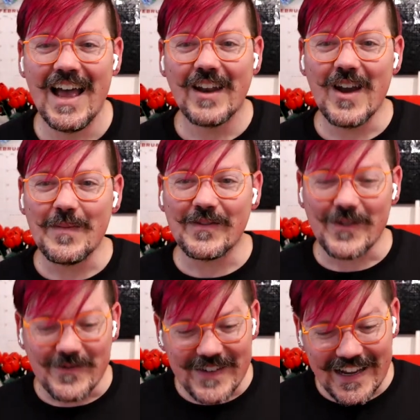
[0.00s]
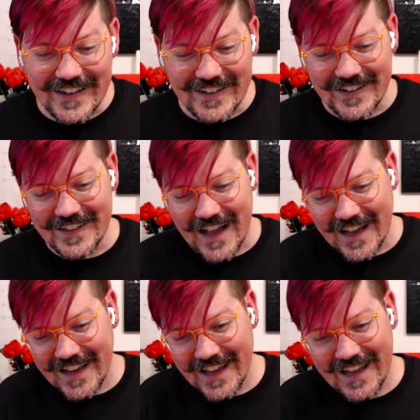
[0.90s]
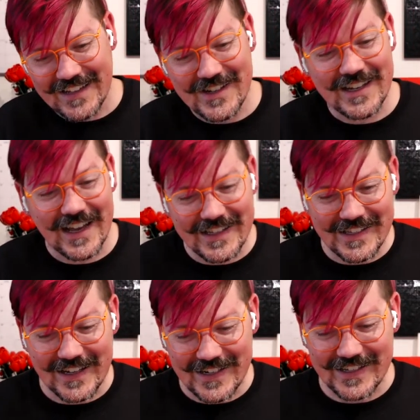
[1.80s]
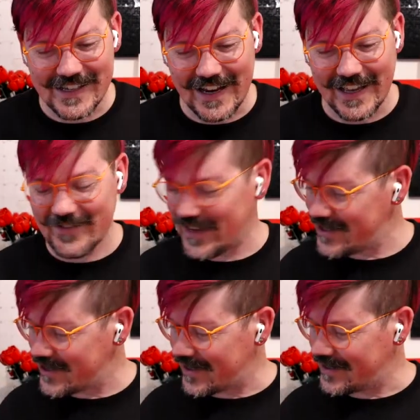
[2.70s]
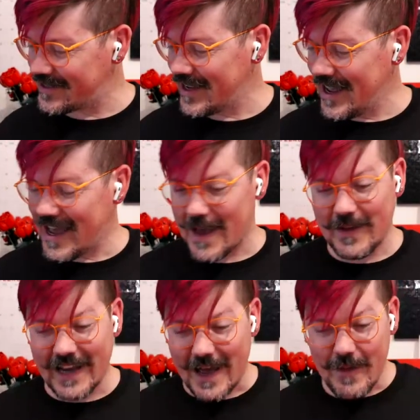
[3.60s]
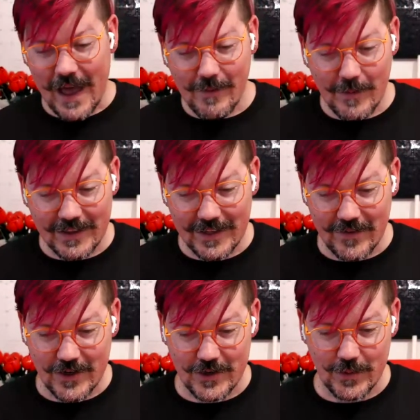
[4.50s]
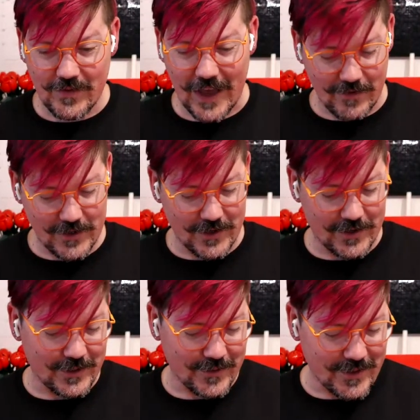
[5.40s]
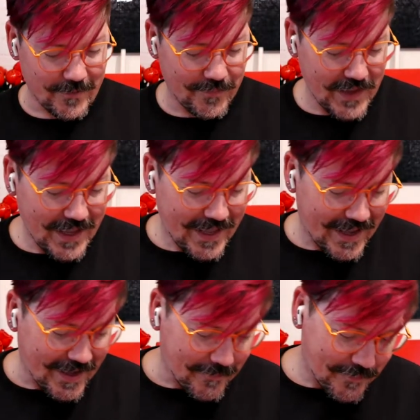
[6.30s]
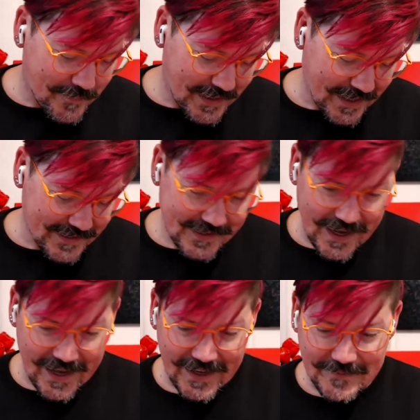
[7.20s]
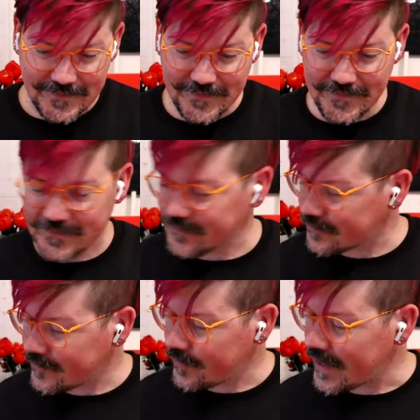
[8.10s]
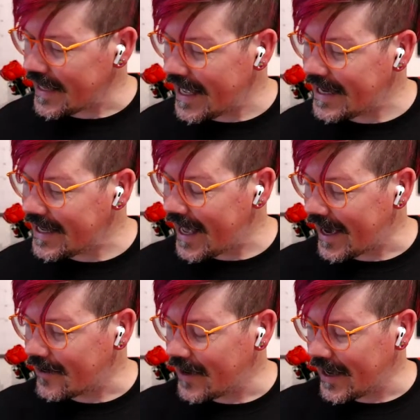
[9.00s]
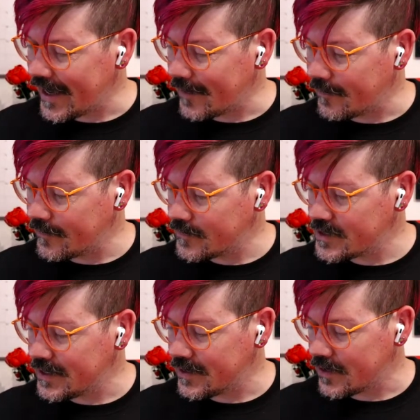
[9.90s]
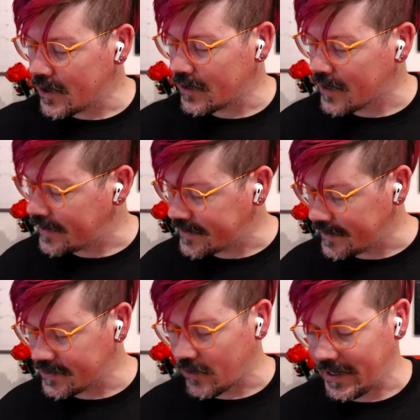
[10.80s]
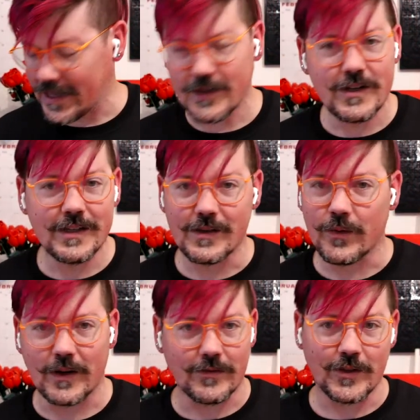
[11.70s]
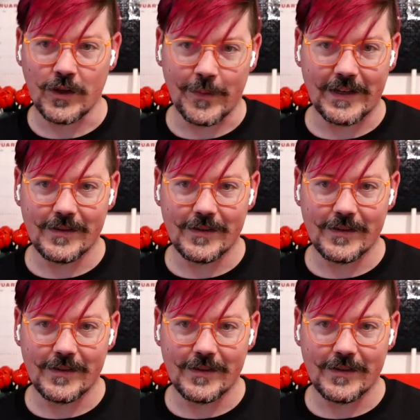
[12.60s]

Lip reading: No, but for real, she has such exciting adventures. I mean, I'm happy about the adventures we've had for sure too. So, but yes, anyhow, her content is great and she's a wonderful human.